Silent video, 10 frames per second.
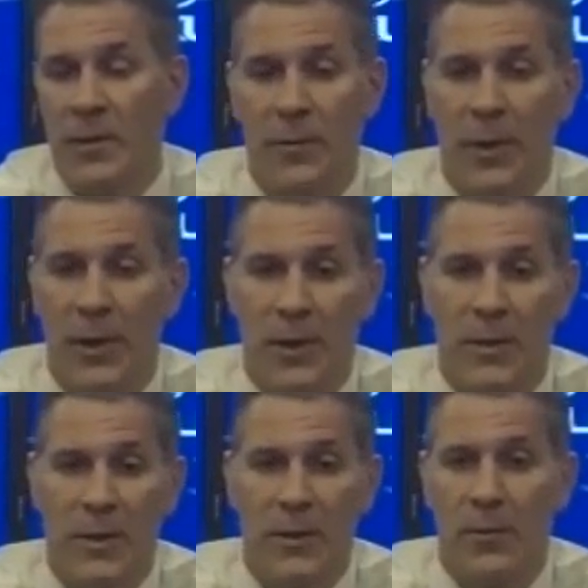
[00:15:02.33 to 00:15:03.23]
a play, and
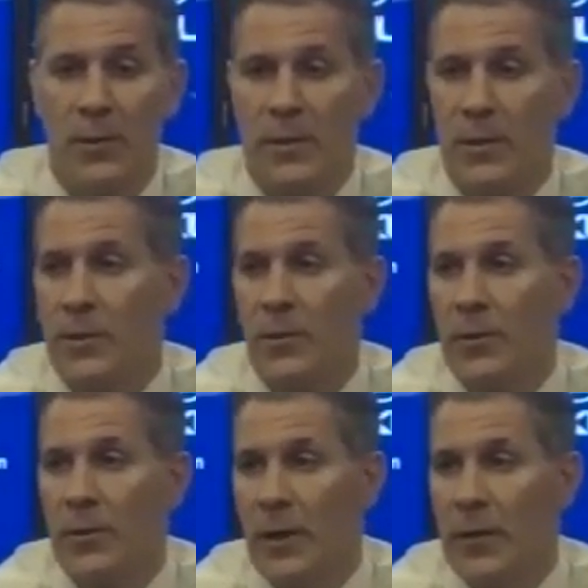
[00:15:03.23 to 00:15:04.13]
he's equally as good
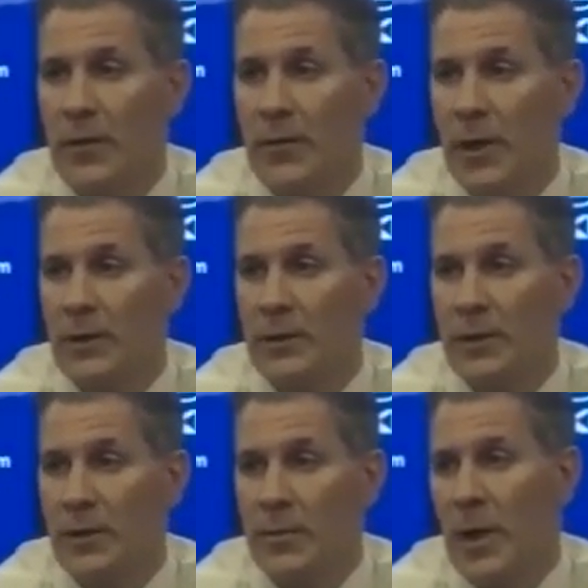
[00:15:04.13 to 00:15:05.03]
going the other direction
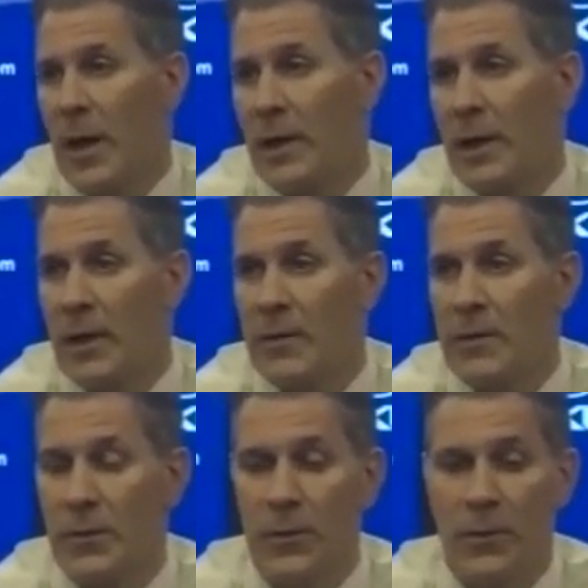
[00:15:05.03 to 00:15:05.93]
on his backhand.
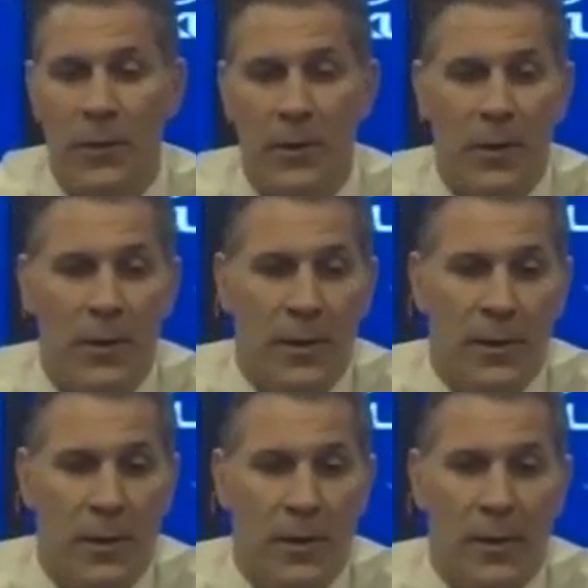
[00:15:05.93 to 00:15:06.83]
So
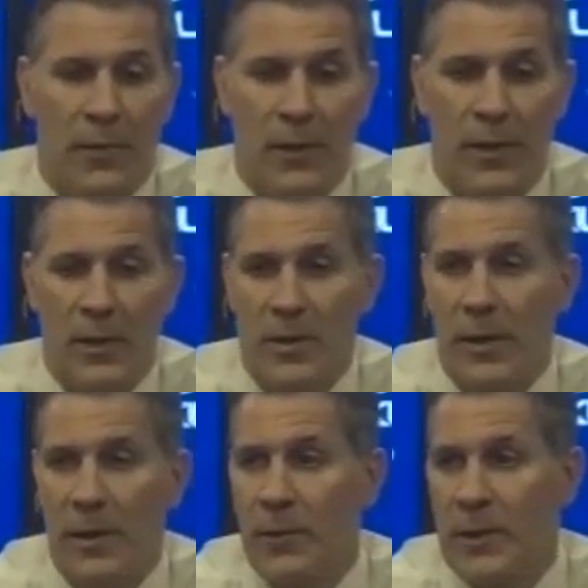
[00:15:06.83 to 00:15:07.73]
if he doesn't
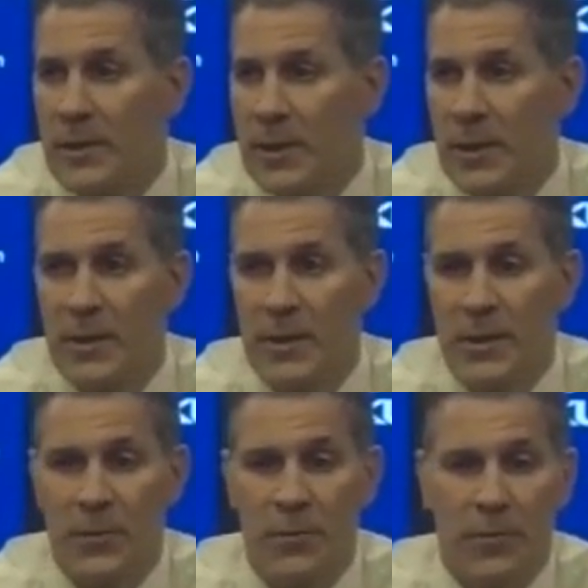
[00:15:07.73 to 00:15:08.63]
like what he sees,
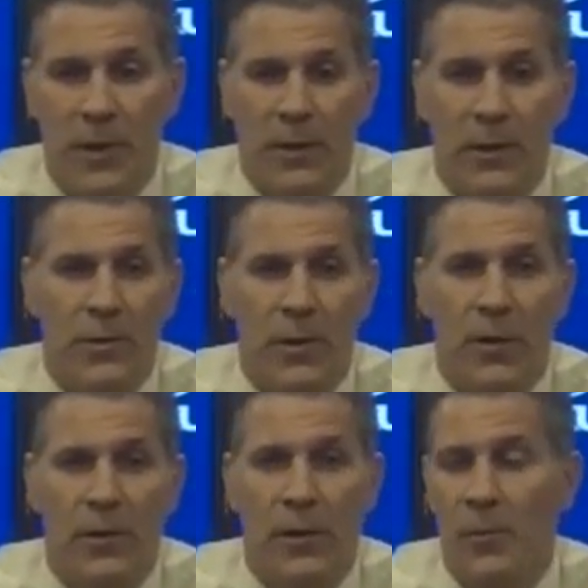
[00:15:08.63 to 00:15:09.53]
he's big and
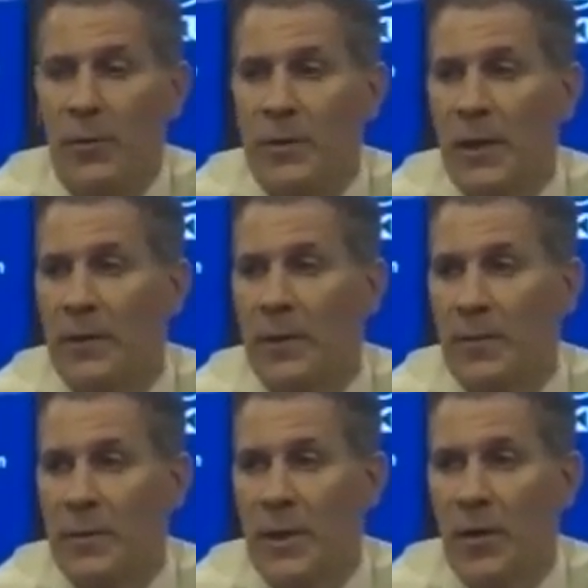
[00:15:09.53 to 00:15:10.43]
strong and can protect it
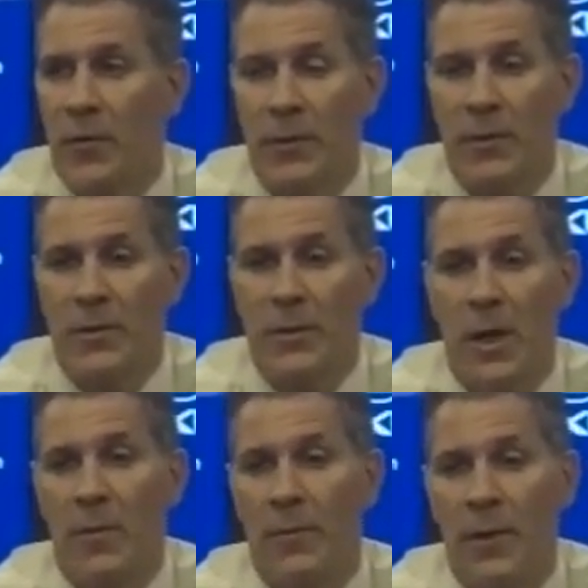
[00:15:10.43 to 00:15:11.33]
himself. But there's
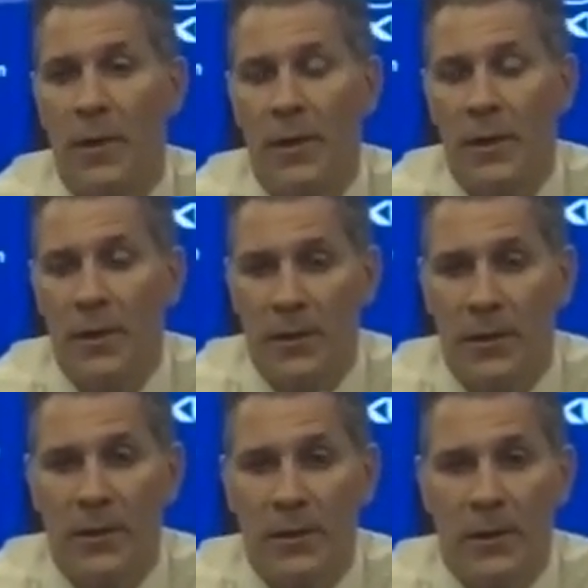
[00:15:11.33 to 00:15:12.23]
not
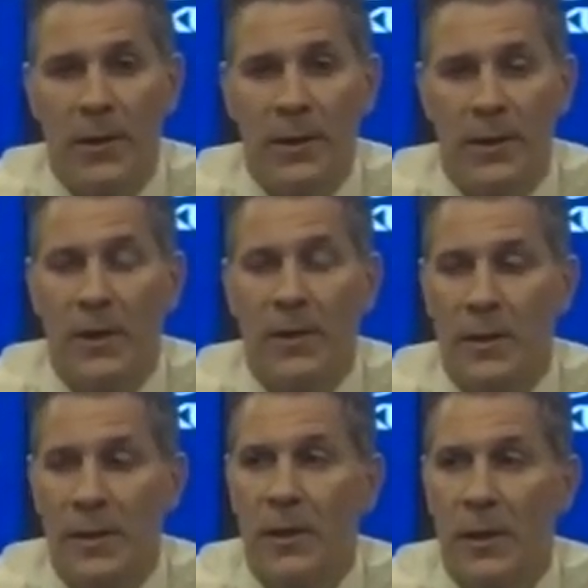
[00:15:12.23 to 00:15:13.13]
it takes
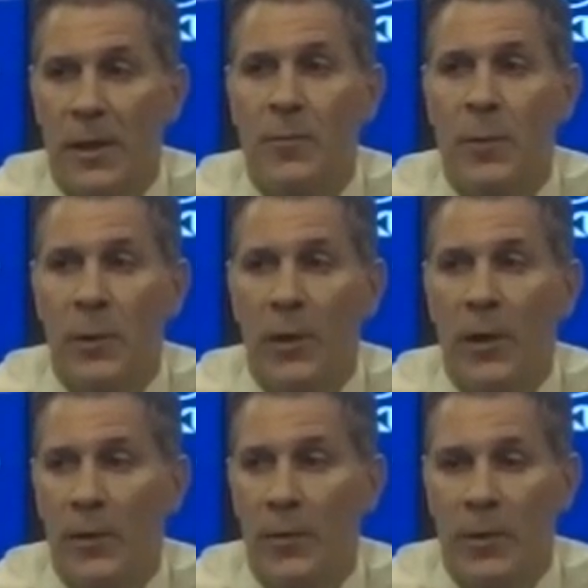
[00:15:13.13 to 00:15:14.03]
an elite
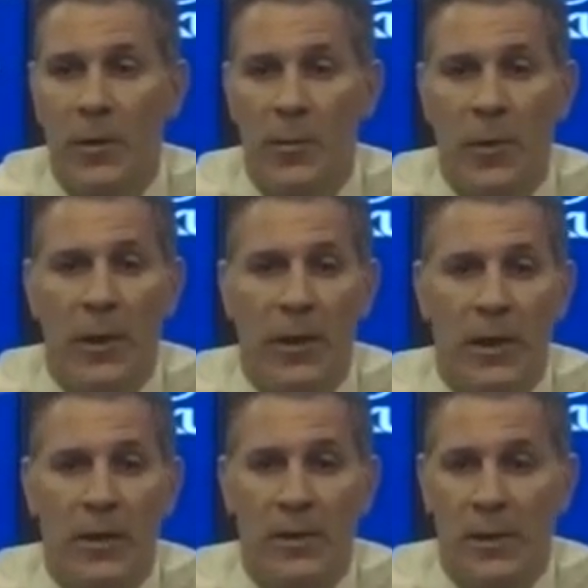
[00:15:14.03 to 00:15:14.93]
player when you're playing
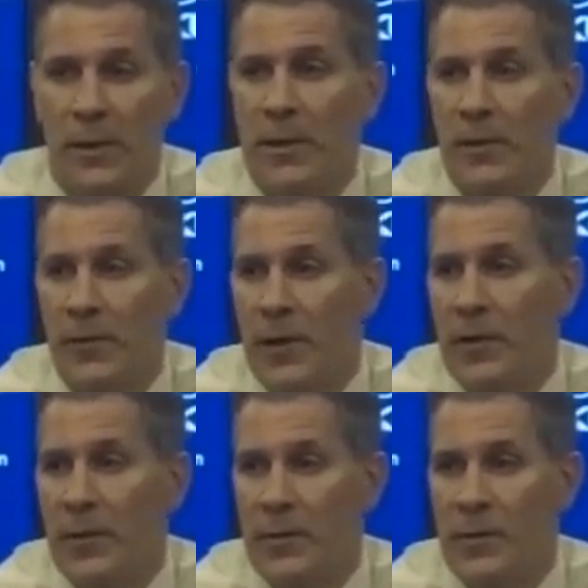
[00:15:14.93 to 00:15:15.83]
against elite
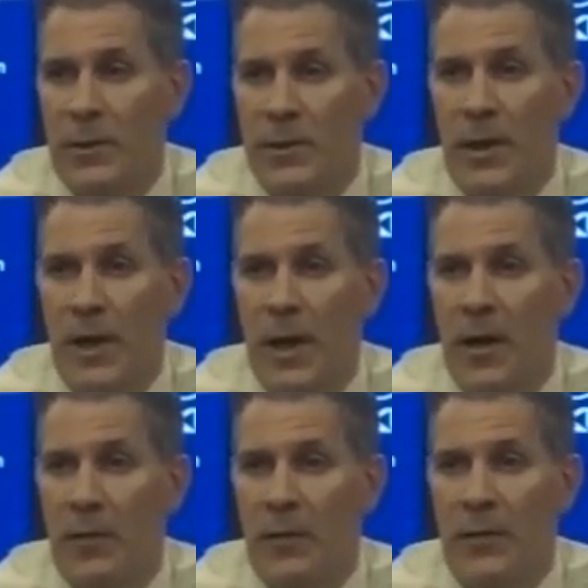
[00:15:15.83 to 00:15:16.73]
defenders, which they
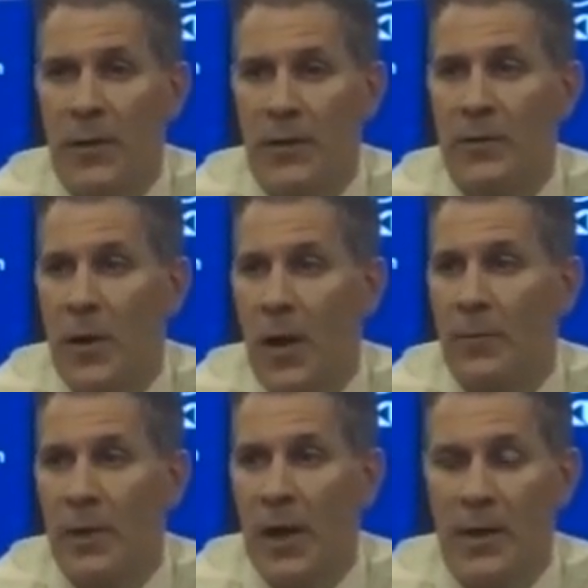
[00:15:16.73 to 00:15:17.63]
have, they're
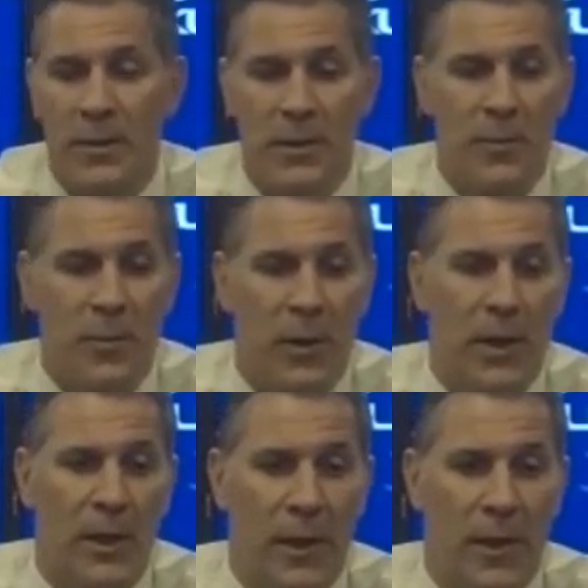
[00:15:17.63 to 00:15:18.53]
top guys that he's
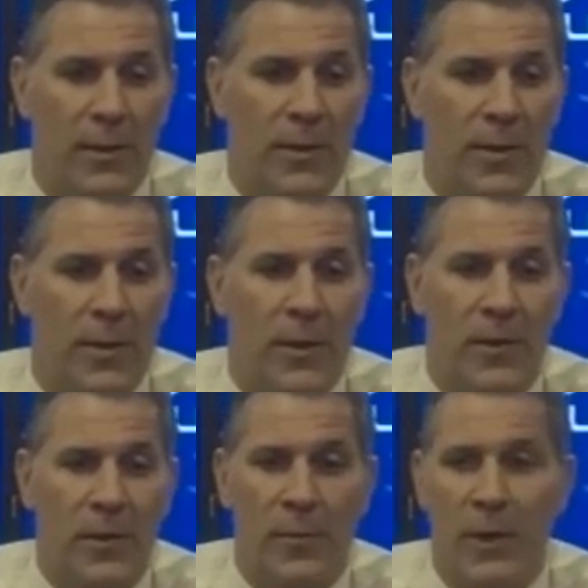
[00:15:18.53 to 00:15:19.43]
playing against
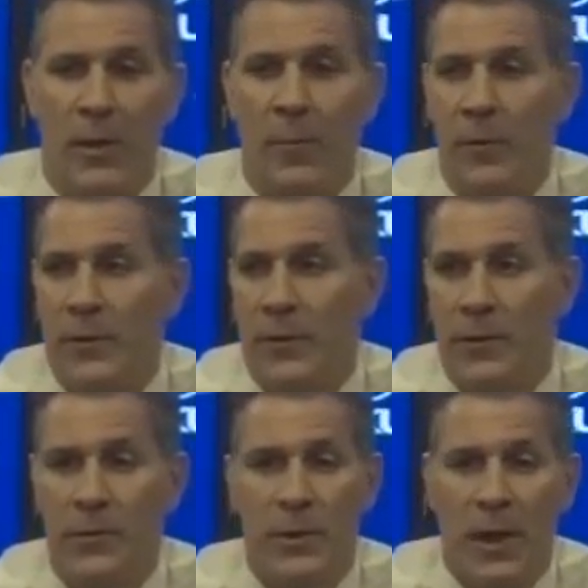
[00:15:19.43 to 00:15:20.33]
to be able
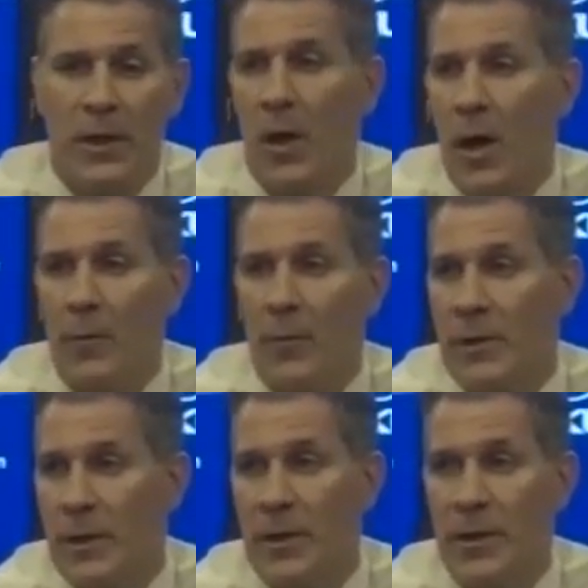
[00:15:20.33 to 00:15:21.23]
to check
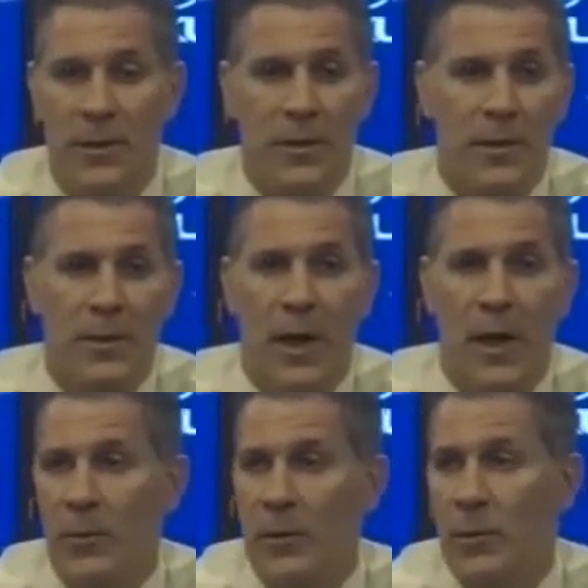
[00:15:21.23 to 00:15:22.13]
options and
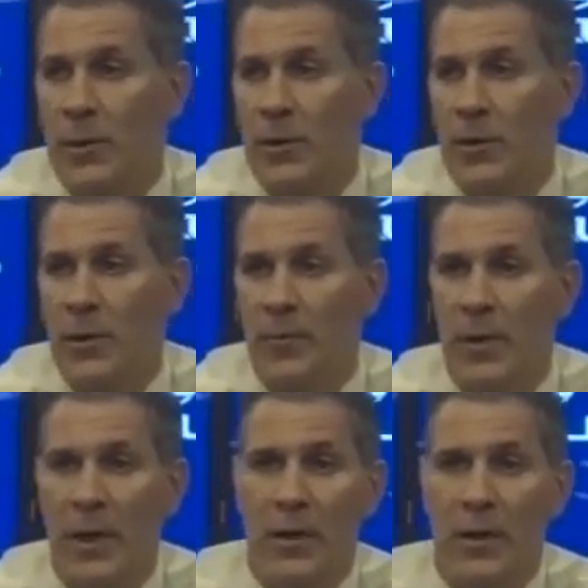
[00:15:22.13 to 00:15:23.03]
decide which one you're going to
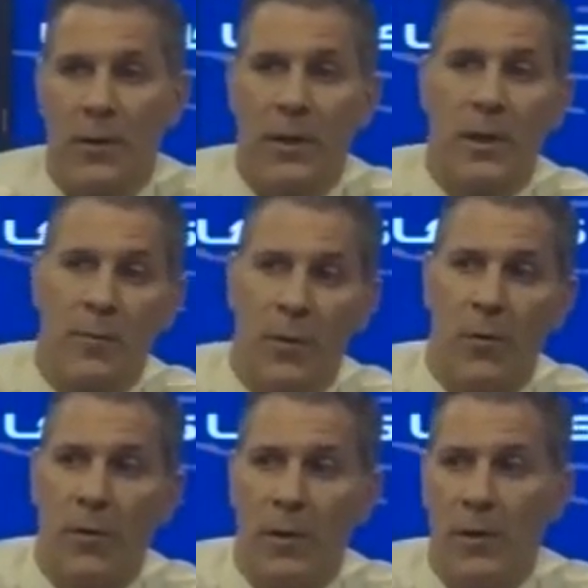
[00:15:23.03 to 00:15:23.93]
make or keep
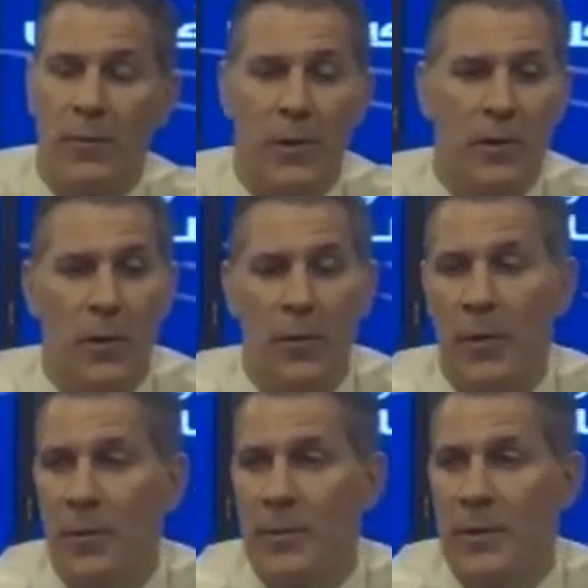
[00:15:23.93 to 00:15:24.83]
going a little bit to
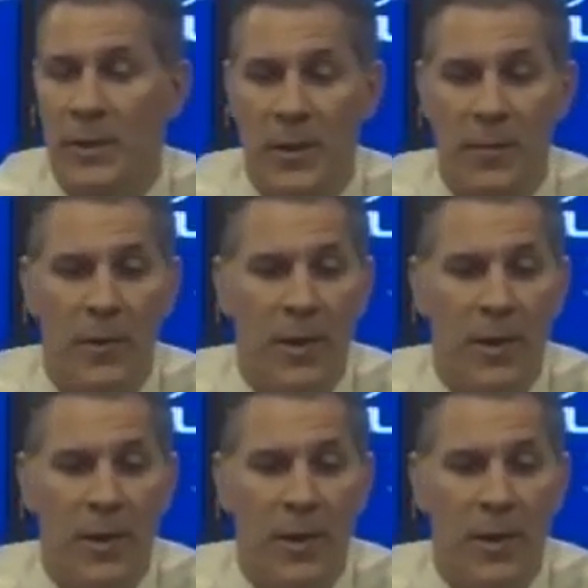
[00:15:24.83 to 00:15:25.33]
open up a seam